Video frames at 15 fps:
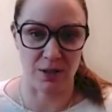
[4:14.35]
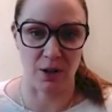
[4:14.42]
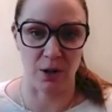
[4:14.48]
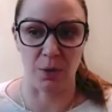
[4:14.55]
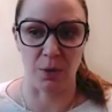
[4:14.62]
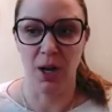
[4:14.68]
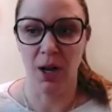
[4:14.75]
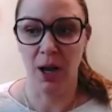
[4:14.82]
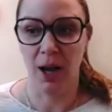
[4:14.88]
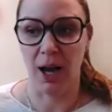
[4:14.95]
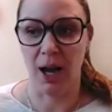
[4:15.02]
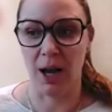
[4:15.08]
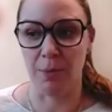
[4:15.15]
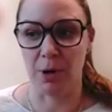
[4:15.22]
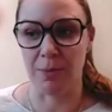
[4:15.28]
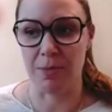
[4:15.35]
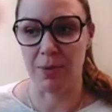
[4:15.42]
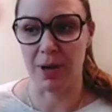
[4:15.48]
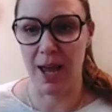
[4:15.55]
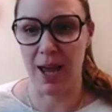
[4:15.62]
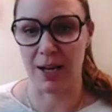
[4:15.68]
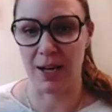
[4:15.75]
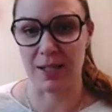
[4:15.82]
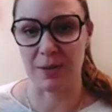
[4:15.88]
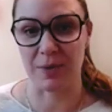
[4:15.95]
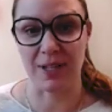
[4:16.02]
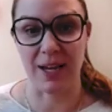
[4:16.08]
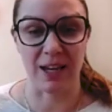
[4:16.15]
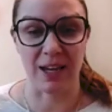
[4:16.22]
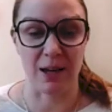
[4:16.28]
So um, what I mean by that is it
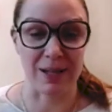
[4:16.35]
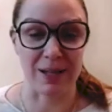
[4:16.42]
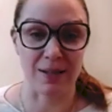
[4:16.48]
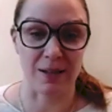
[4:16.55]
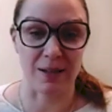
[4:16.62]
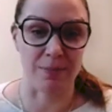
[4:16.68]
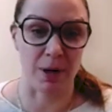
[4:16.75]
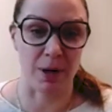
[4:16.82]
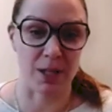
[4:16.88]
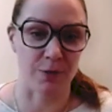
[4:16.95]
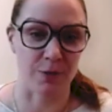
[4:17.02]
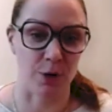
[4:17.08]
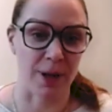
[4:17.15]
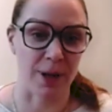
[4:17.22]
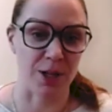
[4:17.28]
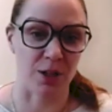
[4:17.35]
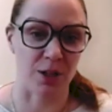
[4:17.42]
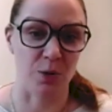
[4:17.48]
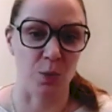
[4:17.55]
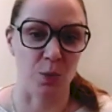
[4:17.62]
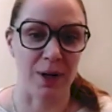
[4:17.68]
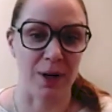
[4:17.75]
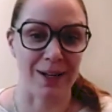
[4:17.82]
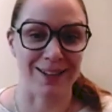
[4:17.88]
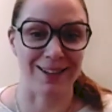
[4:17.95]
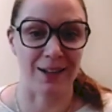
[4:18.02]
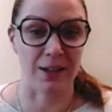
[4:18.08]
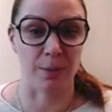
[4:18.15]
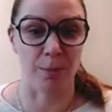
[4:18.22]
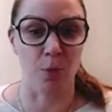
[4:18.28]
was taking about six months for a patient who wanted to
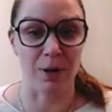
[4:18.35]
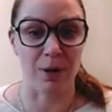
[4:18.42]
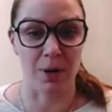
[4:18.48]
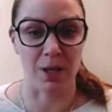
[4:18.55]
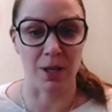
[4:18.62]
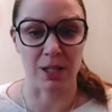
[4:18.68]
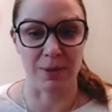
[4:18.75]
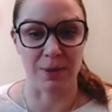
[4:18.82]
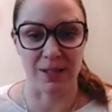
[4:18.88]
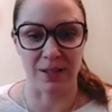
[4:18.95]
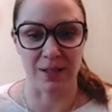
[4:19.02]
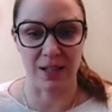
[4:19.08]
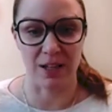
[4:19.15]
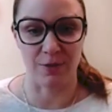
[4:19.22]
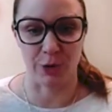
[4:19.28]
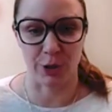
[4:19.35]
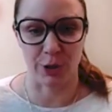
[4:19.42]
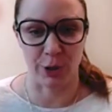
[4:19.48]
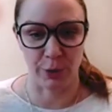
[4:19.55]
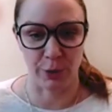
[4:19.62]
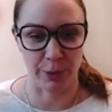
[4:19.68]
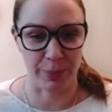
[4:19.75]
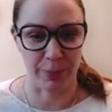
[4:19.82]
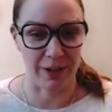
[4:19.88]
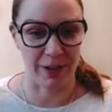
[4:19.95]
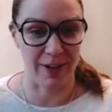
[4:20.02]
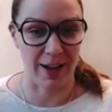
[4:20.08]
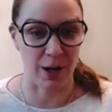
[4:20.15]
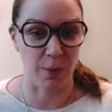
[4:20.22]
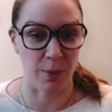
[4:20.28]
get an appointment to be seen for a cochlear implant
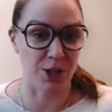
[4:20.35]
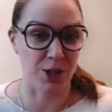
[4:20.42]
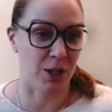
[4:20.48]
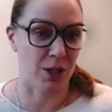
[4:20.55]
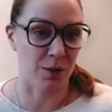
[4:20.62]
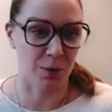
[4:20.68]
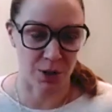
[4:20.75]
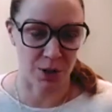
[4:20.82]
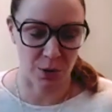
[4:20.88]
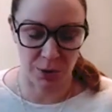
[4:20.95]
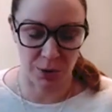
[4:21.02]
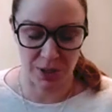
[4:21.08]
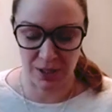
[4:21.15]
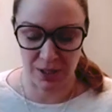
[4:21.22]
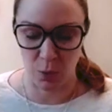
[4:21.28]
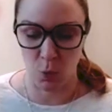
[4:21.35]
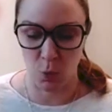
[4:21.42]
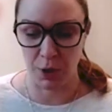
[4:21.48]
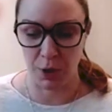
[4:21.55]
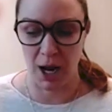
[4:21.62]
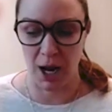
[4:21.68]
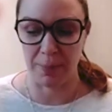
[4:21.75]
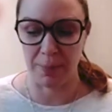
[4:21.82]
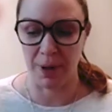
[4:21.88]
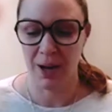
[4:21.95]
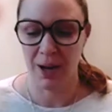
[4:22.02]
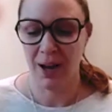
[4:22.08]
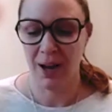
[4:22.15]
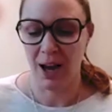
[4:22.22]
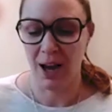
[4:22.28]
evaluation, which of course is a workup
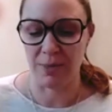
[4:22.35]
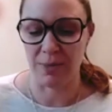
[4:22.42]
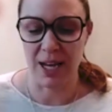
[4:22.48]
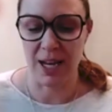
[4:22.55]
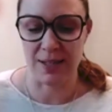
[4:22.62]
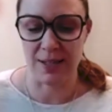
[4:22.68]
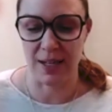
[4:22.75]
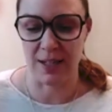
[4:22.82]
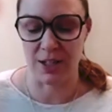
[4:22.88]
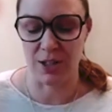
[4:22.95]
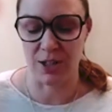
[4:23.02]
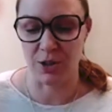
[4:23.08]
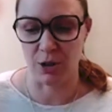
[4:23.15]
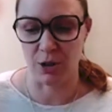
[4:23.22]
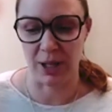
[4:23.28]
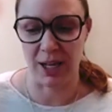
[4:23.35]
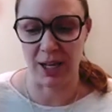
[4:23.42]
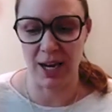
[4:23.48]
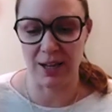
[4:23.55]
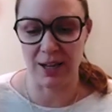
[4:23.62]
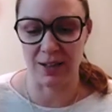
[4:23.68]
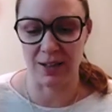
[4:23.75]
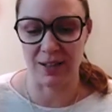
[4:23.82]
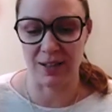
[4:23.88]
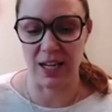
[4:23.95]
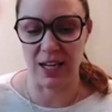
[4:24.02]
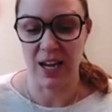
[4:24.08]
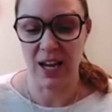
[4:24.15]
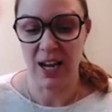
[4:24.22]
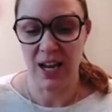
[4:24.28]
um, testing to determine
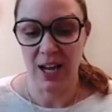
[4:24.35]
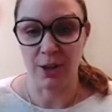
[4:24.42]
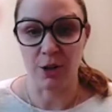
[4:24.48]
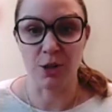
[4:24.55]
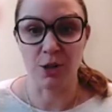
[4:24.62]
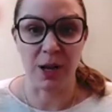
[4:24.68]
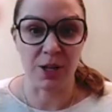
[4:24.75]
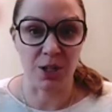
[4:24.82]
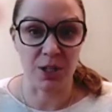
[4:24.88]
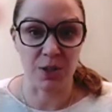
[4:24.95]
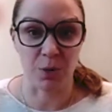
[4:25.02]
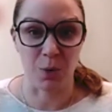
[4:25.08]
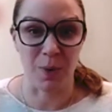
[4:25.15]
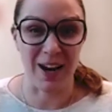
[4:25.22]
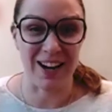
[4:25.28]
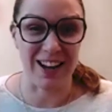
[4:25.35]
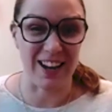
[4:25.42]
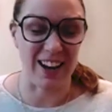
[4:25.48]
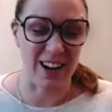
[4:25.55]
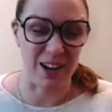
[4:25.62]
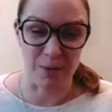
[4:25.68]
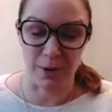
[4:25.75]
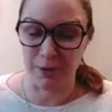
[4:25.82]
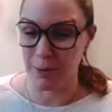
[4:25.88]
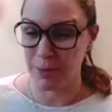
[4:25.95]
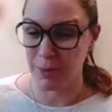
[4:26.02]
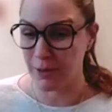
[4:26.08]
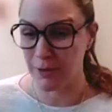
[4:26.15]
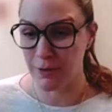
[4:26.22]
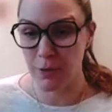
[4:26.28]
candidacy those patients were waiting anywhere from
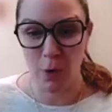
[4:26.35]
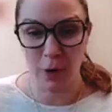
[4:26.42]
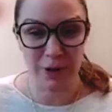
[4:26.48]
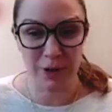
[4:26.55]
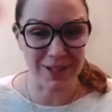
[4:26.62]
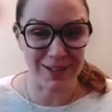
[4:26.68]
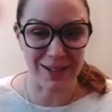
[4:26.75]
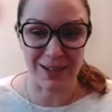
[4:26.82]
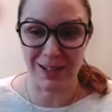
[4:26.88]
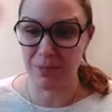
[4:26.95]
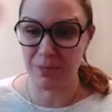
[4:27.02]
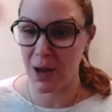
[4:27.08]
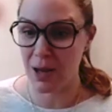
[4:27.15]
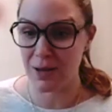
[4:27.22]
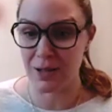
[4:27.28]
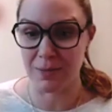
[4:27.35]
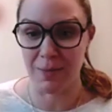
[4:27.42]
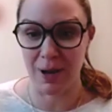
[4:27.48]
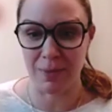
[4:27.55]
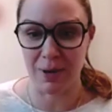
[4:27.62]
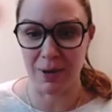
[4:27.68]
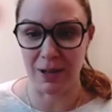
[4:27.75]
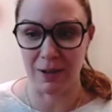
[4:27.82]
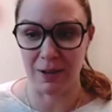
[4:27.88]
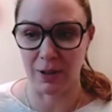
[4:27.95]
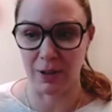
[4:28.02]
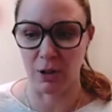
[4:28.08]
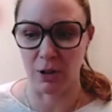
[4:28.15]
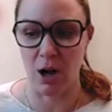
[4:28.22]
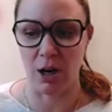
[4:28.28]
like four, six months, maybe even
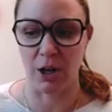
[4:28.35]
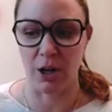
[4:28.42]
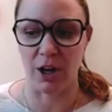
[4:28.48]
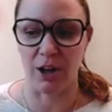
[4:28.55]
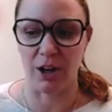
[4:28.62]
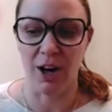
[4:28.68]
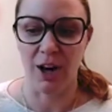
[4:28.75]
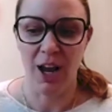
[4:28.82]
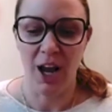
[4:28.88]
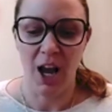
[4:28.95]
longer.